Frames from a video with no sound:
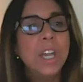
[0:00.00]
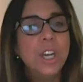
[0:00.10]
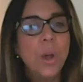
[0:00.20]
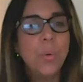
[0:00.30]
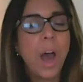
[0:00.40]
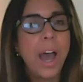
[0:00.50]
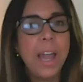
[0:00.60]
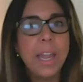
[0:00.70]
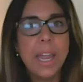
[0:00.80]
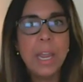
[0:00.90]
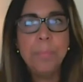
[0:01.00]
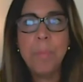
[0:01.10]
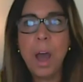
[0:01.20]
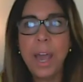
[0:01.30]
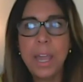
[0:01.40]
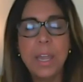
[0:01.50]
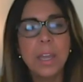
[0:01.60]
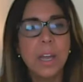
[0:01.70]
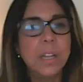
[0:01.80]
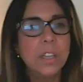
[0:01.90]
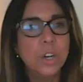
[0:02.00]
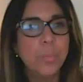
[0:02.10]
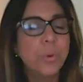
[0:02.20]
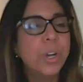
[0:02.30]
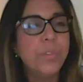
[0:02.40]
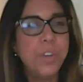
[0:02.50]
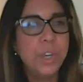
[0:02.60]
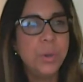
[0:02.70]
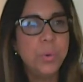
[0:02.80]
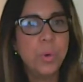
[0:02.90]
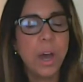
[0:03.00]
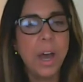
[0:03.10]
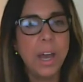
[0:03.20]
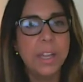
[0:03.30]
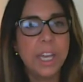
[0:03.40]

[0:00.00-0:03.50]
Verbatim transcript: you know, I in my little preview uh,